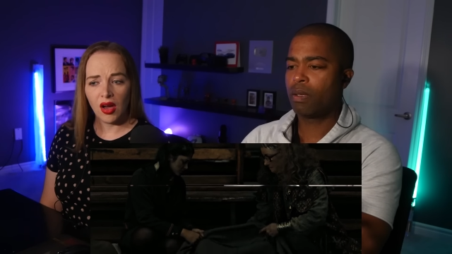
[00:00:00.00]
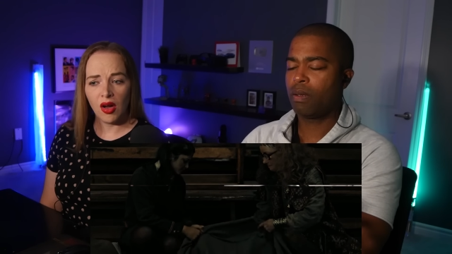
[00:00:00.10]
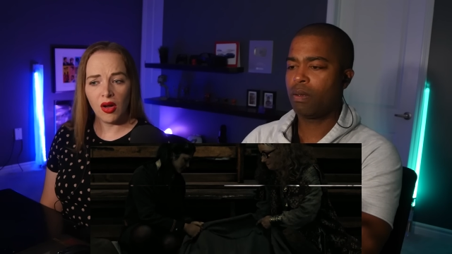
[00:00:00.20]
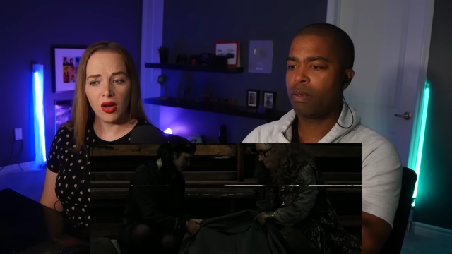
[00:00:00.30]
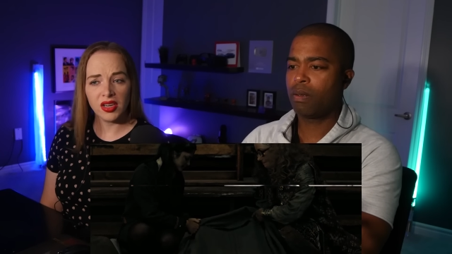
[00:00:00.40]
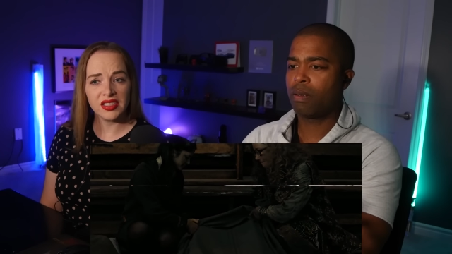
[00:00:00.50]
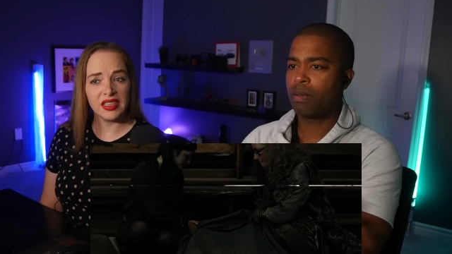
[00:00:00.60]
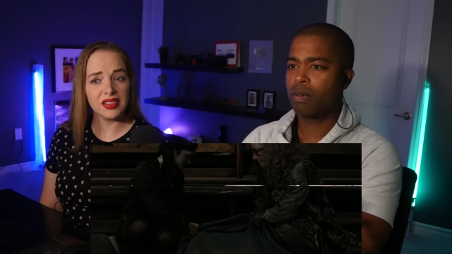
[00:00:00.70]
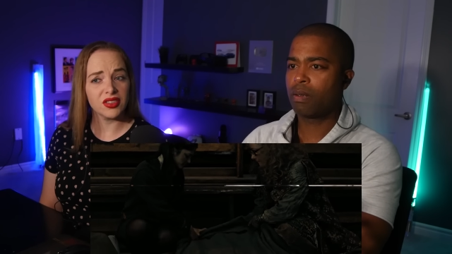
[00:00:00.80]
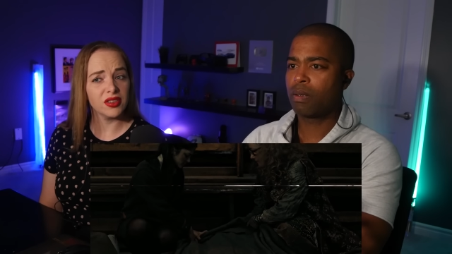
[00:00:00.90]
Speaker 1: Oh, her
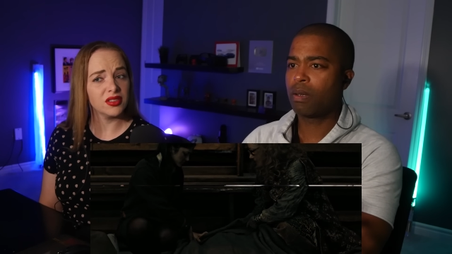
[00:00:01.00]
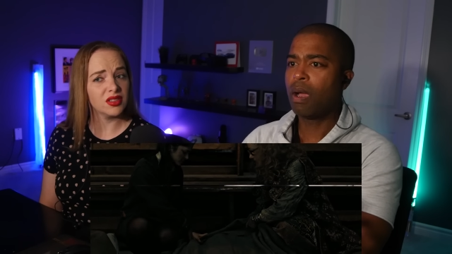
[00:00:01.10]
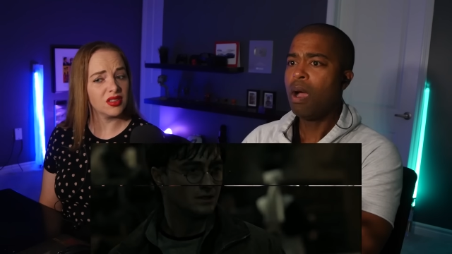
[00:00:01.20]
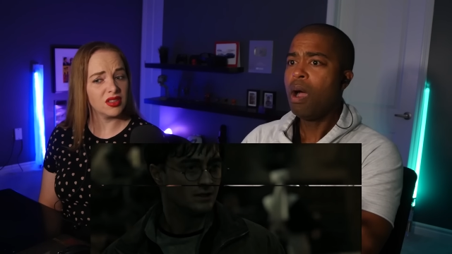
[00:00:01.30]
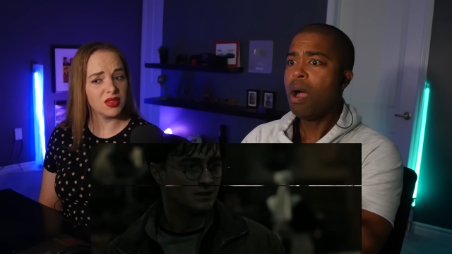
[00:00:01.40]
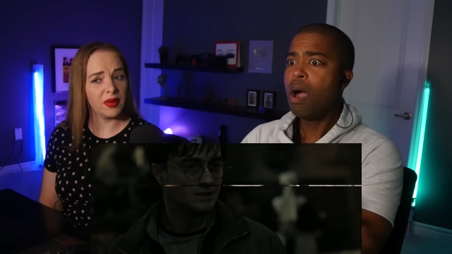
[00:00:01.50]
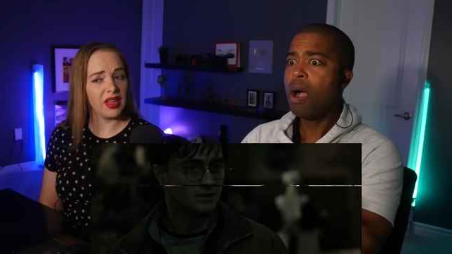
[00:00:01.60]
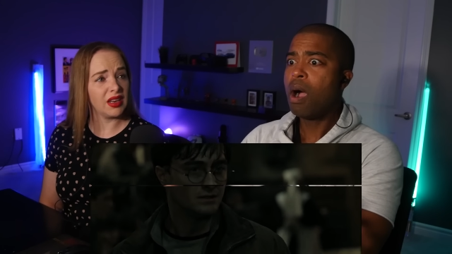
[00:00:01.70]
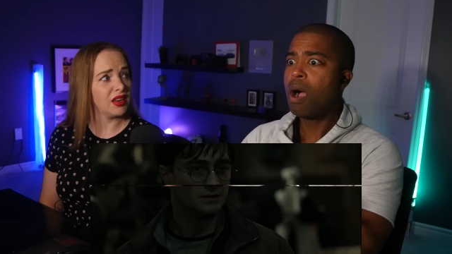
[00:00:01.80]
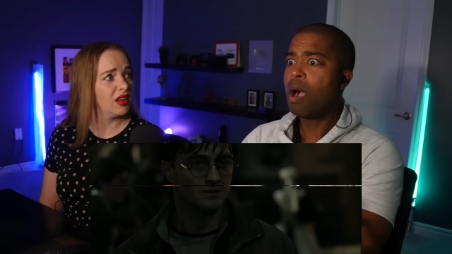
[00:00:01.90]
sister, the
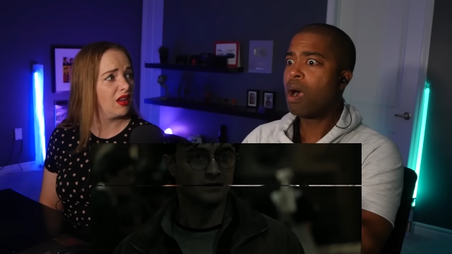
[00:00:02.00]
twin.